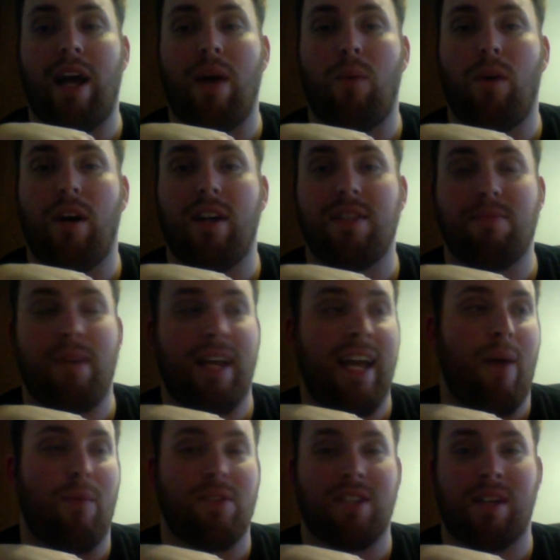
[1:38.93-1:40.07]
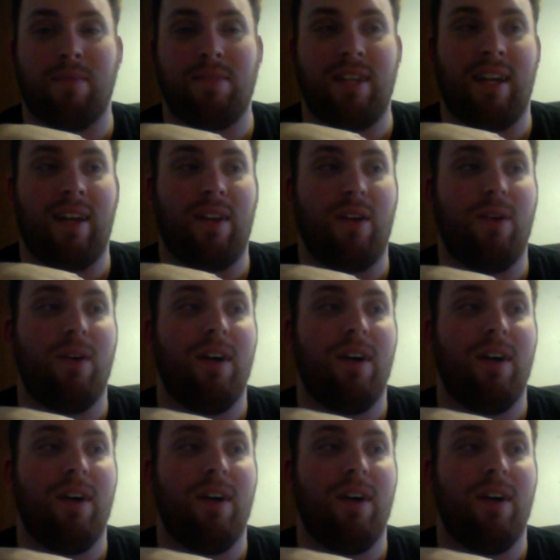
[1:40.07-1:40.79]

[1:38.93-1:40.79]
I was. My cat wants to come say hello.